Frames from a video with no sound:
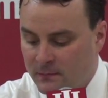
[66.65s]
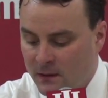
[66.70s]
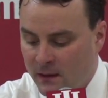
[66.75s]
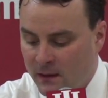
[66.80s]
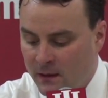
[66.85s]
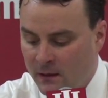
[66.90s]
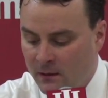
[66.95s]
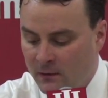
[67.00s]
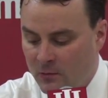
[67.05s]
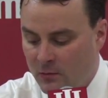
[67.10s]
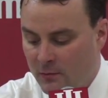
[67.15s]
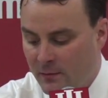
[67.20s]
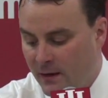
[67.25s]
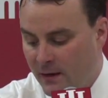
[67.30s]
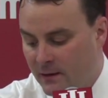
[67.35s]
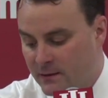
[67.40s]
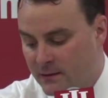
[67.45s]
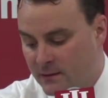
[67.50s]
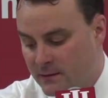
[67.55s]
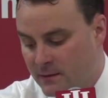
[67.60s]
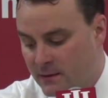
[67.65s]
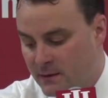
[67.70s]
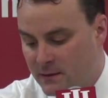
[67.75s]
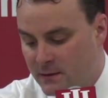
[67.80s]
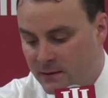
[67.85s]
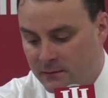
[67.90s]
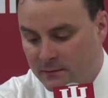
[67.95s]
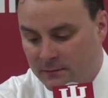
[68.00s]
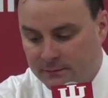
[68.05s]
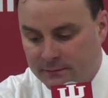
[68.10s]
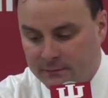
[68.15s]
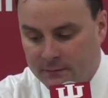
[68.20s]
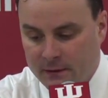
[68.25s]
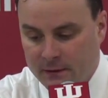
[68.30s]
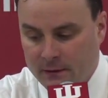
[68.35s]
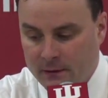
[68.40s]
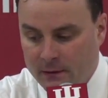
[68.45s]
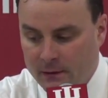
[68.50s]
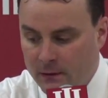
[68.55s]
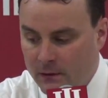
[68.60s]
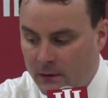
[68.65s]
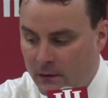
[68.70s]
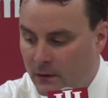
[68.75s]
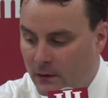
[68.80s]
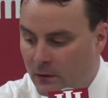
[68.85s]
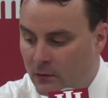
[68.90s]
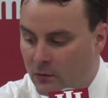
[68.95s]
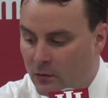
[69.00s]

We'll make a decision, you know,